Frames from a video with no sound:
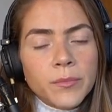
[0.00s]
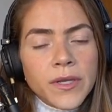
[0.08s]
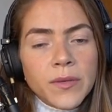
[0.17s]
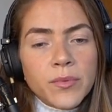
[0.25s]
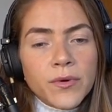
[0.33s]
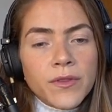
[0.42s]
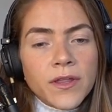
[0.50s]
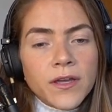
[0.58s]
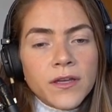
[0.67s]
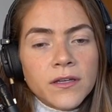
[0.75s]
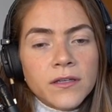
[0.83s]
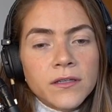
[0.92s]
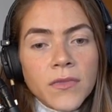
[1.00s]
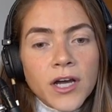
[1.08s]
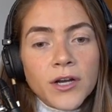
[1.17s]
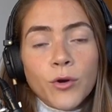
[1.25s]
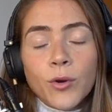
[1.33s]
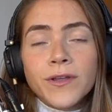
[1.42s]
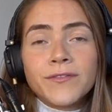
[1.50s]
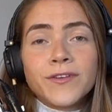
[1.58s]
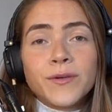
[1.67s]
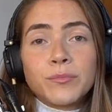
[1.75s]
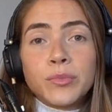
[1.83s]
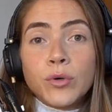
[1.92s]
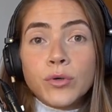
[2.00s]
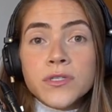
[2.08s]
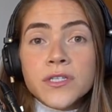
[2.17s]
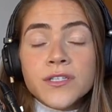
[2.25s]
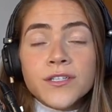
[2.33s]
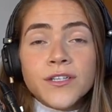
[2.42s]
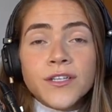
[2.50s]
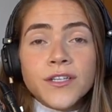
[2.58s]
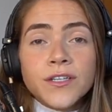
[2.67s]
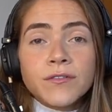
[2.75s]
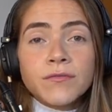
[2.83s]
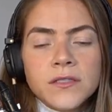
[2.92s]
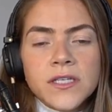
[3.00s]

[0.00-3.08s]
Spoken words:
people that are not even important to you.